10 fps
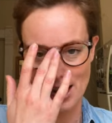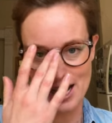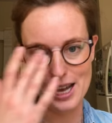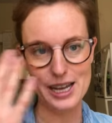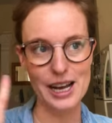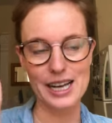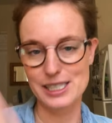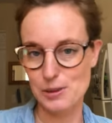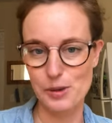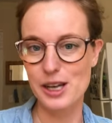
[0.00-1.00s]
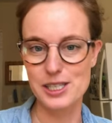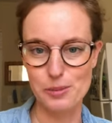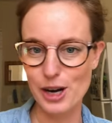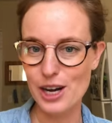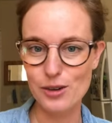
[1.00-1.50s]
I, as a
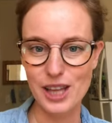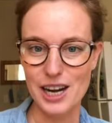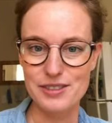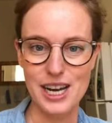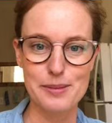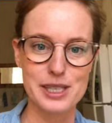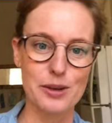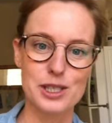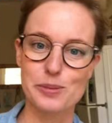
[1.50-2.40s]
soprano, a lot of times I was